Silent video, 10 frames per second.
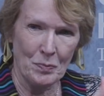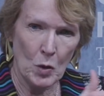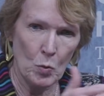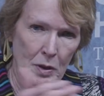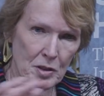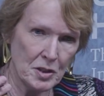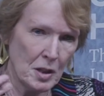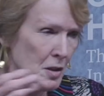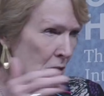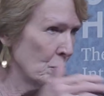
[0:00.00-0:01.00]
which
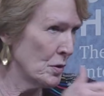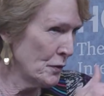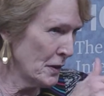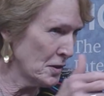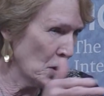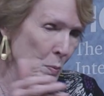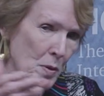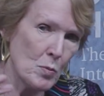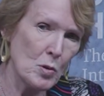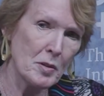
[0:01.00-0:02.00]
started with the first
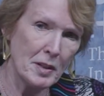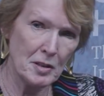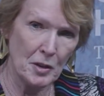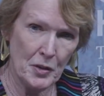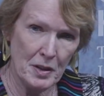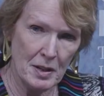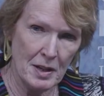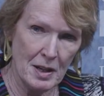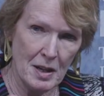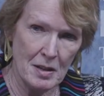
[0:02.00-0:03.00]
Opium War in
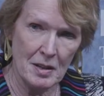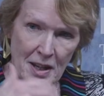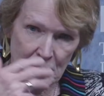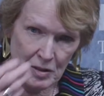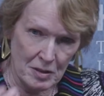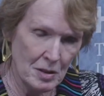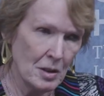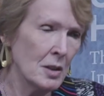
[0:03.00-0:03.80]
1839 and ended,